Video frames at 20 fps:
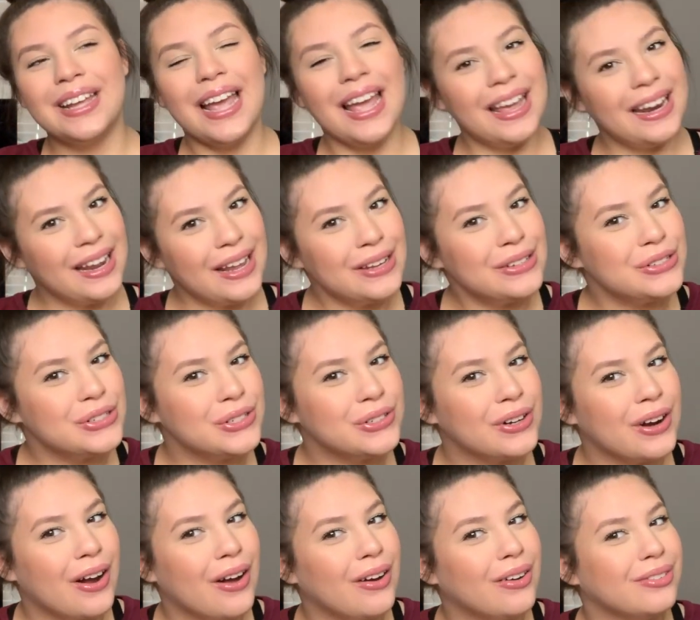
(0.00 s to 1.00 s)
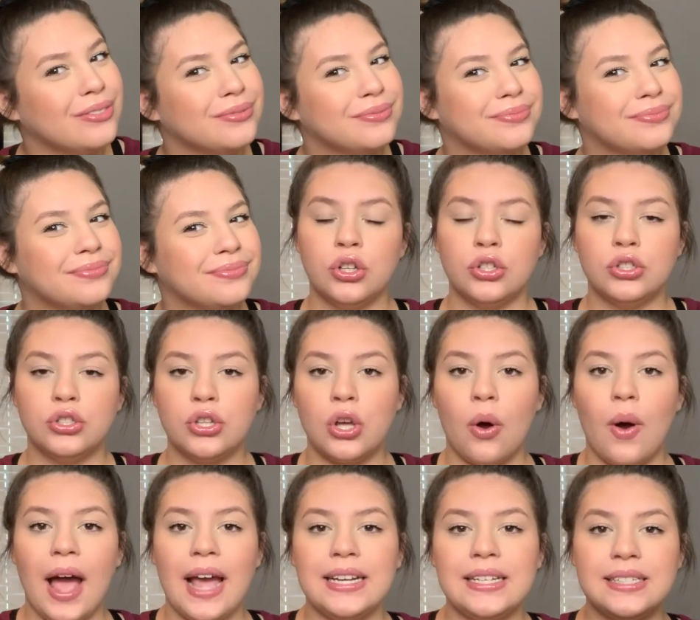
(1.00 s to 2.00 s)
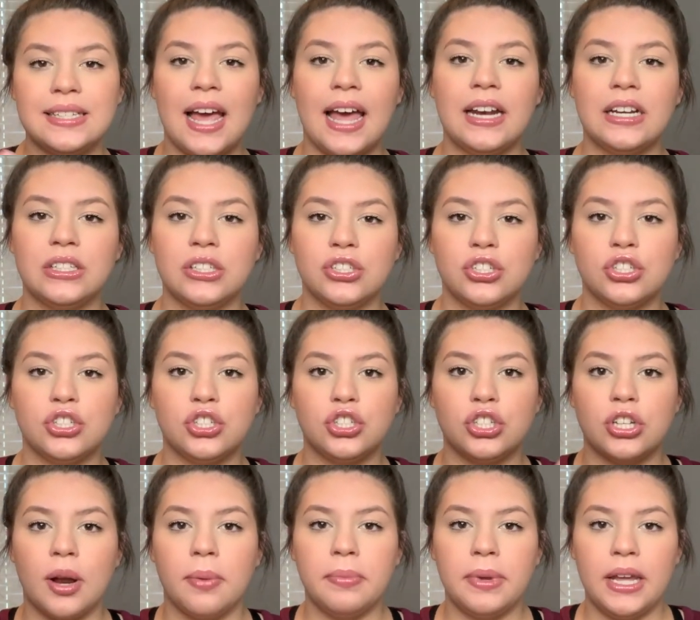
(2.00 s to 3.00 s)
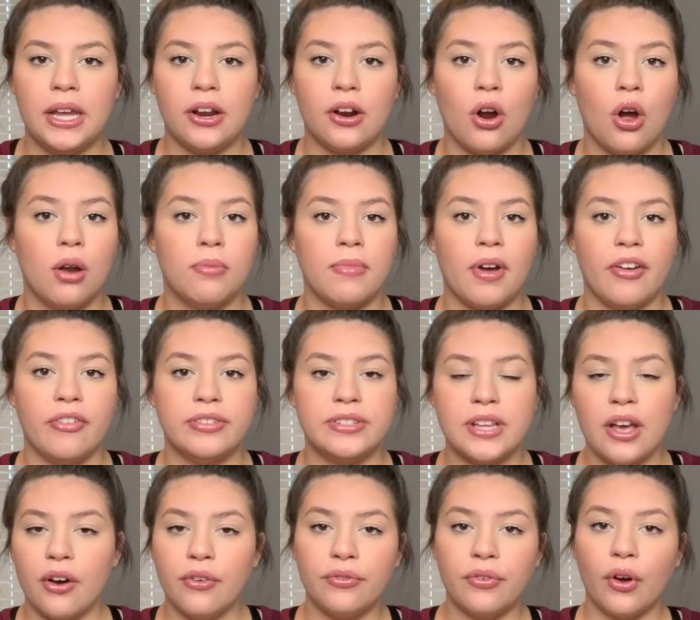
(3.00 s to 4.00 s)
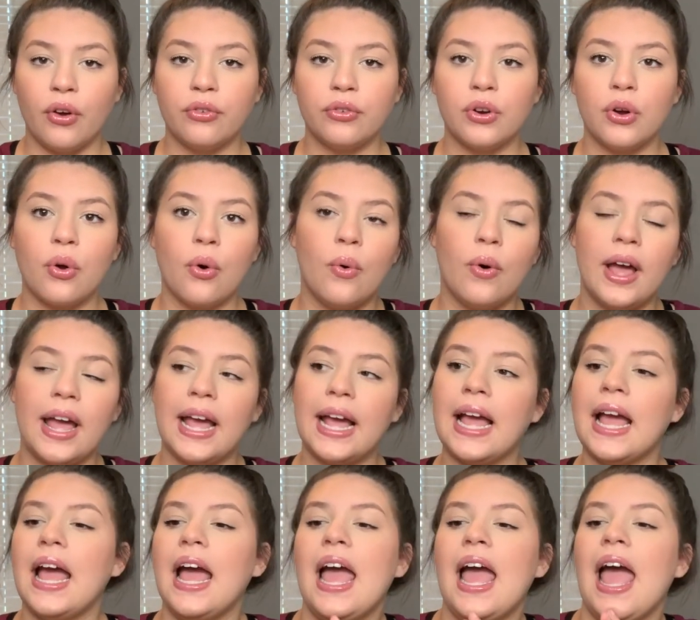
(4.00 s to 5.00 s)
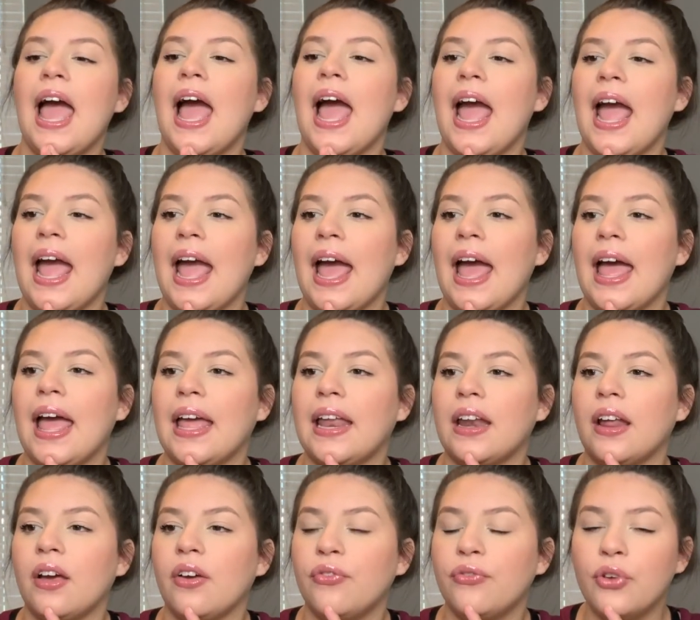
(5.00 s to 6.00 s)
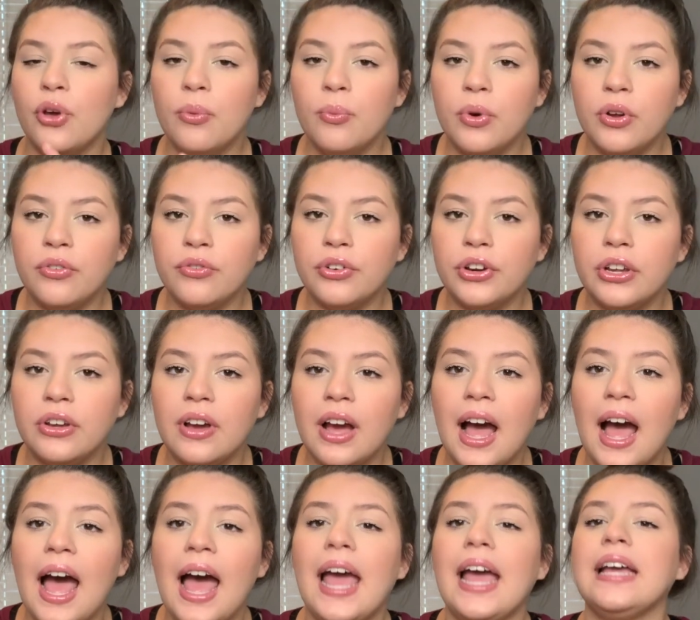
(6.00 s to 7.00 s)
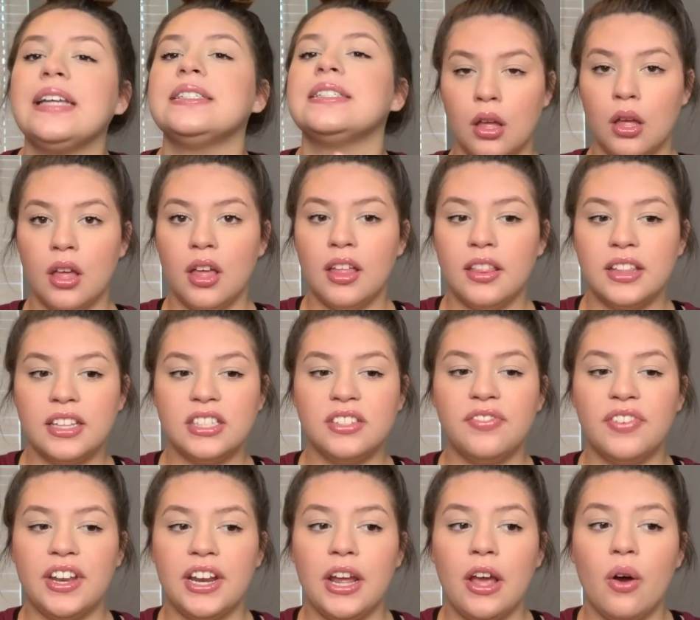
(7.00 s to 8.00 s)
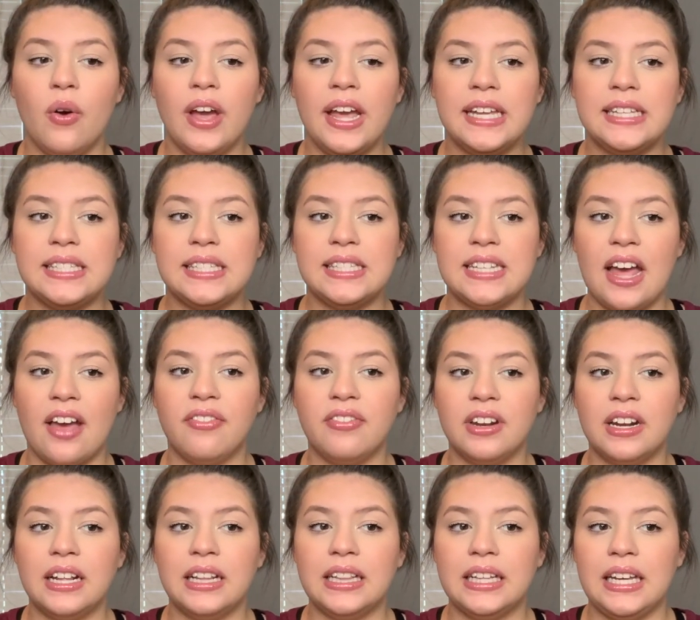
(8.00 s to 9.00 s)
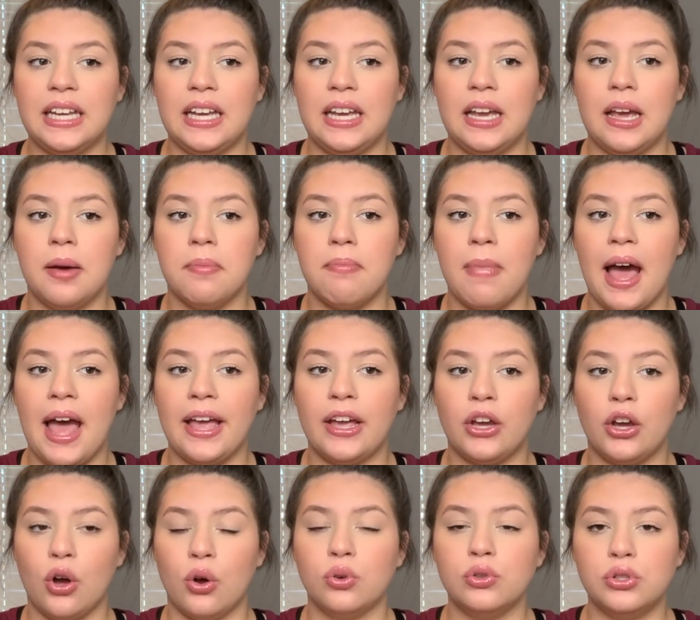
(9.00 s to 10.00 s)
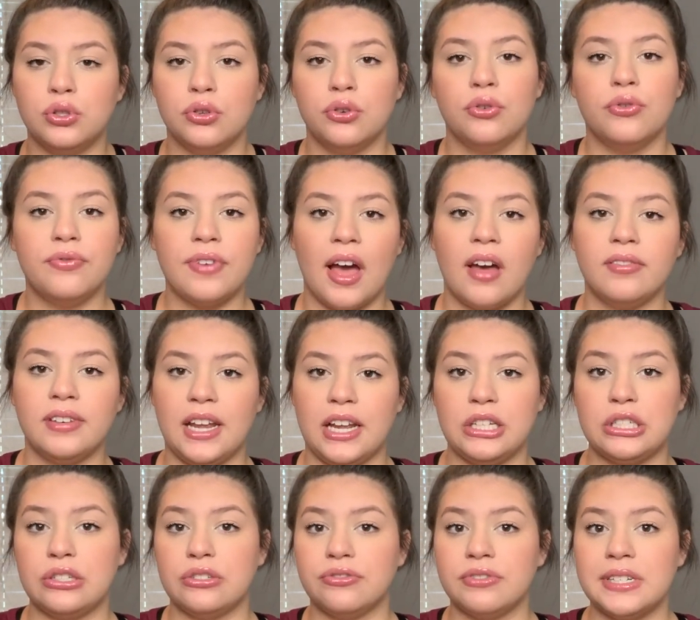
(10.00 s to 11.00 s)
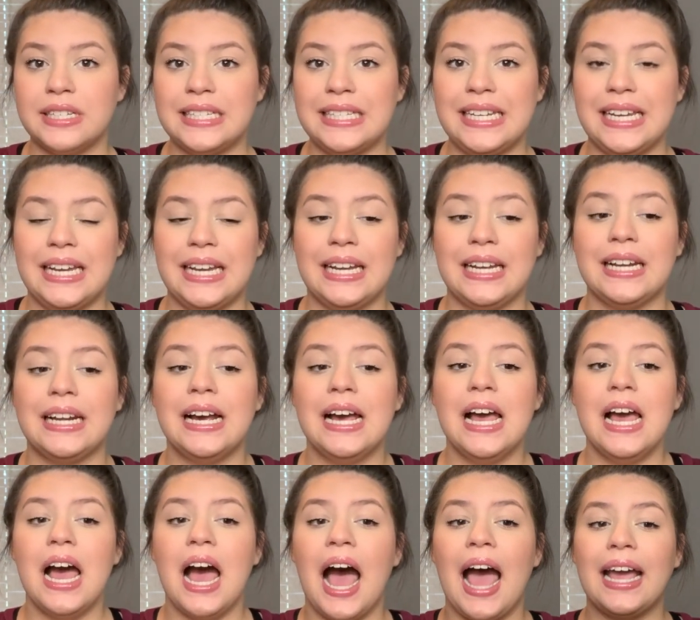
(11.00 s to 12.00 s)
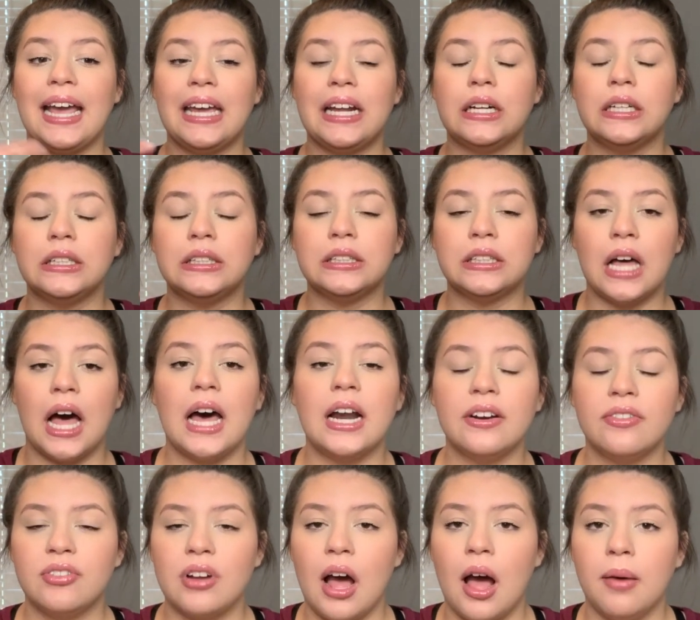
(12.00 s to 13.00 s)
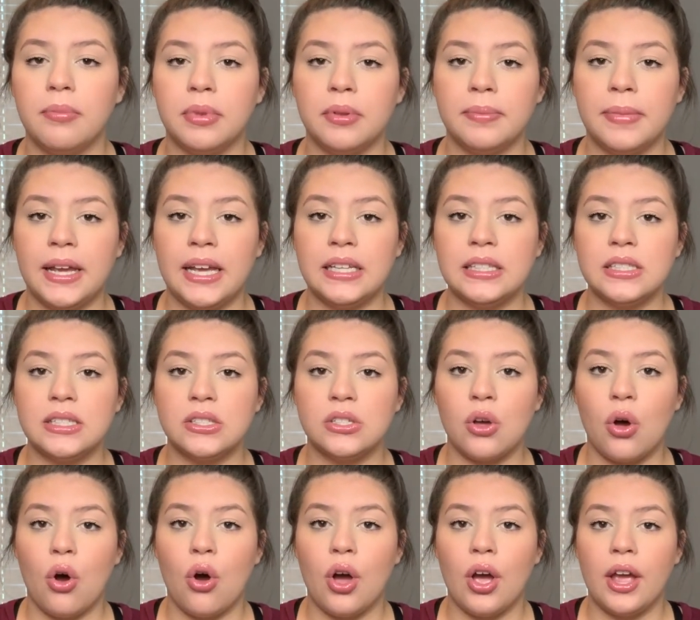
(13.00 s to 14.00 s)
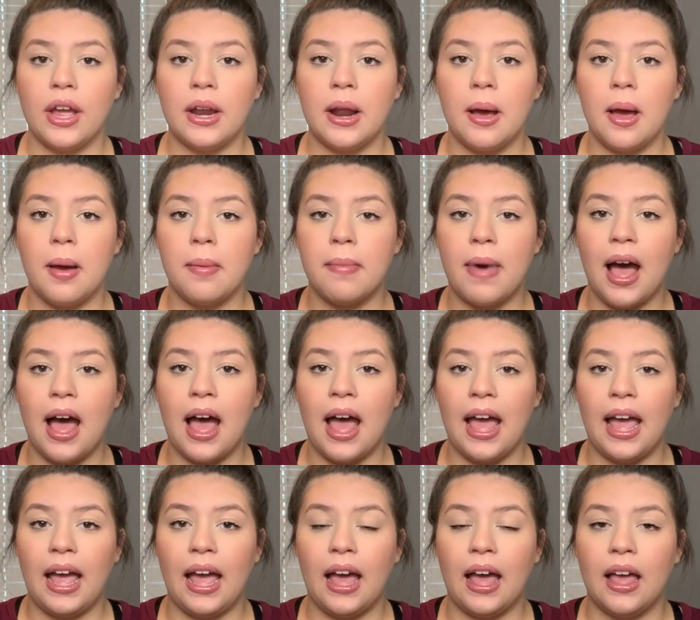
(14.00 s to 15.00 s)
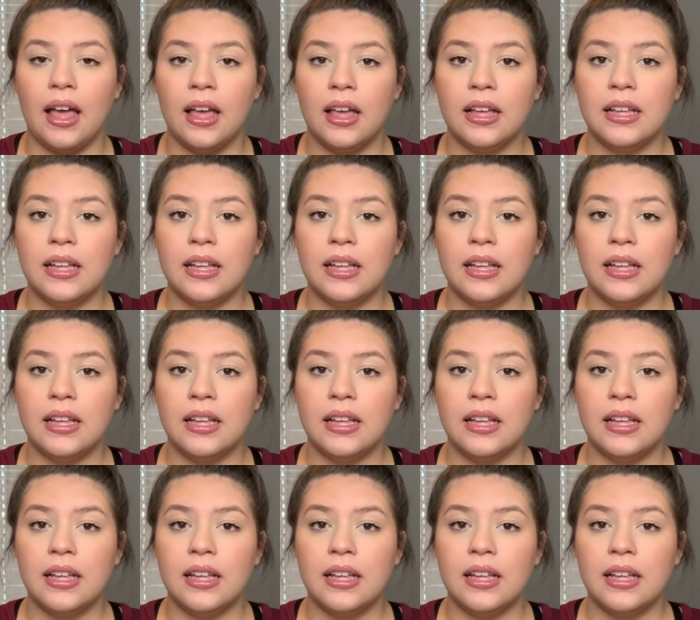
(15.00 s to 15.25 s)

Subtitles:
an intro. So I decided to just jump here on my cell phone real quick and film one for you guys. This video is definitely my go-to foundation routine. I get a lot of compliments on my